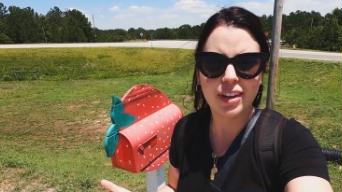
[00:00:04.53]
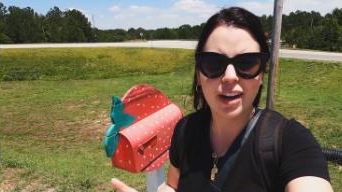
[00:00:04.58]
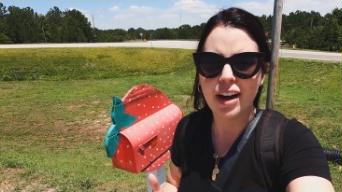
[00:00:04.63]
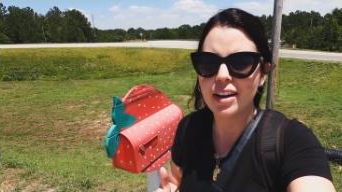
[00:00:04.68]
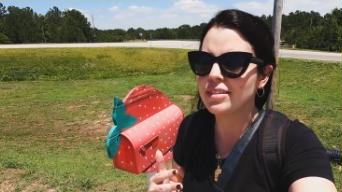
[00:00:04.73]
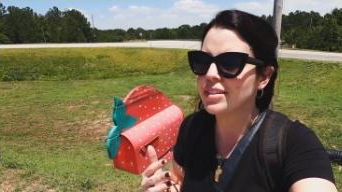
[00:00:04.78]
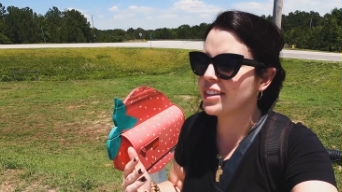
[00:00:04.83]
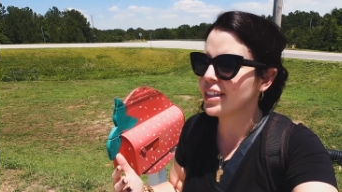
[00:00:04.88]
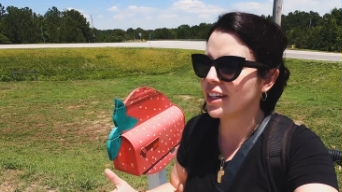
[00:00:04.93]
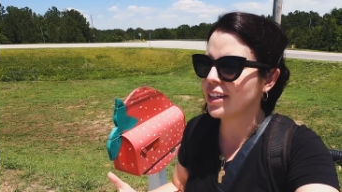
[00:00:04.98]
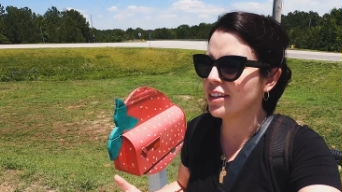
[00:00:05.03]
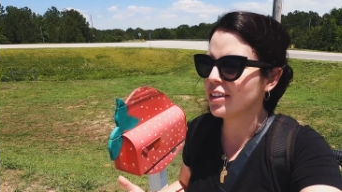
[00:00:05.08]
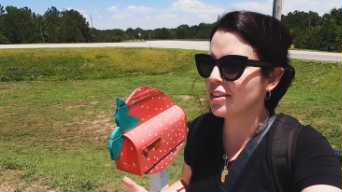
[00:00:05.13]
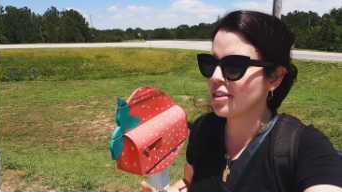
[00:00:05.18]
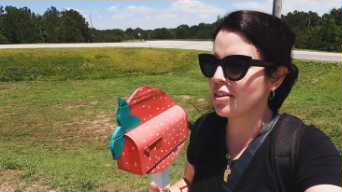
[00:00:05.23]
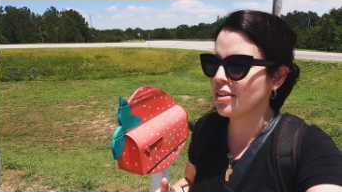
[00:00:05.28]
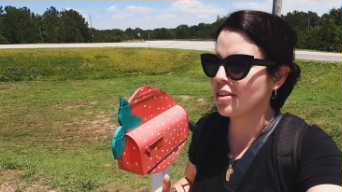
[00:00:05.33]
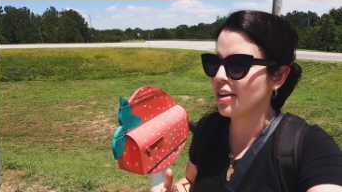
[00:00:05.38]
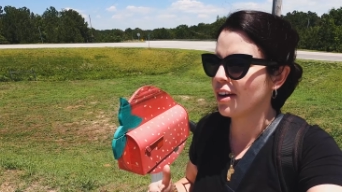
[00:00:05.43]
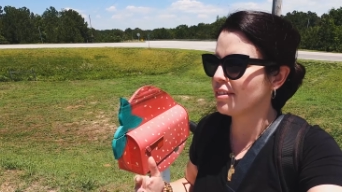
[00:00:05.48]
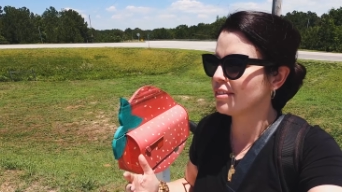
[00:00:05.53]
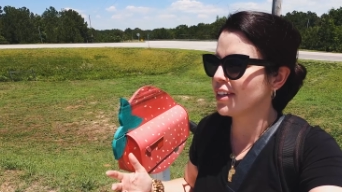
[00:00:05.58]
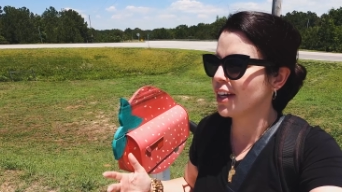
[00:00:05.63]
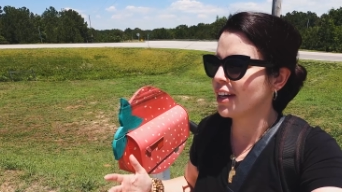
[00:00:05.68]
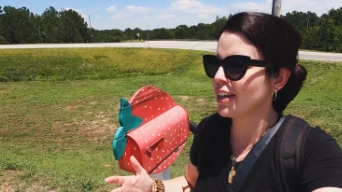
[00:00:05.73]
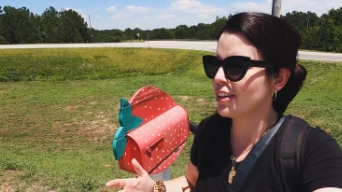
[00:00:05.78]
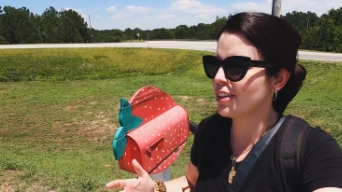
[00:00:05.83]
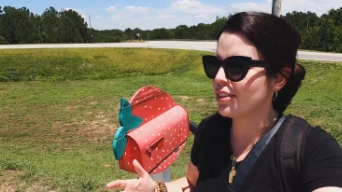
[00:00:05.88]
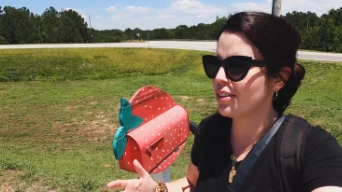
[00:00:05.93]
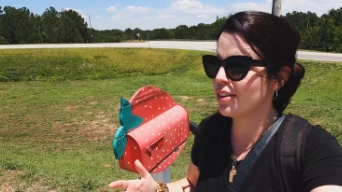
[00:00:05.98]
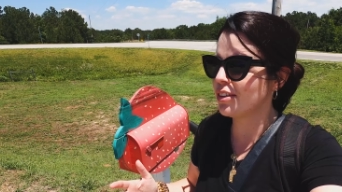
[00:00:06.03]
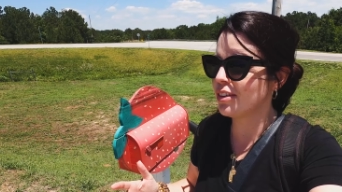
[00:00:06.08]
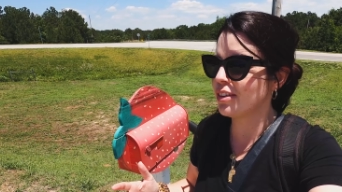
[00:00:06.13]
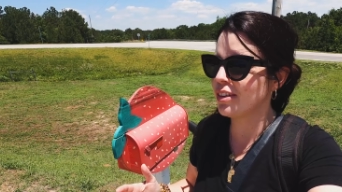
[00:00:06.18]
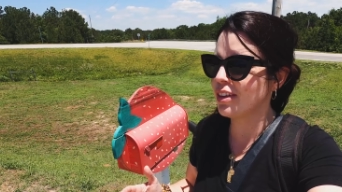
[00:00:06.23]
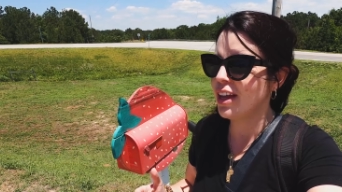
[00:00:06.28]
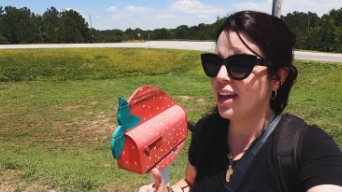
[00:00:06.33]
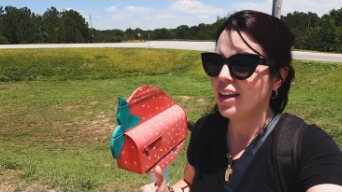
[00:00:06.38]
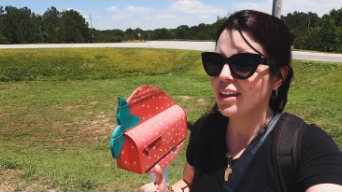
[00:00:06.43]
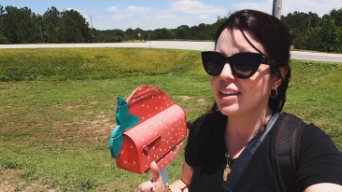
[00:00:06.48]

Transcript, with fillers: I've seen it all, I've done it all.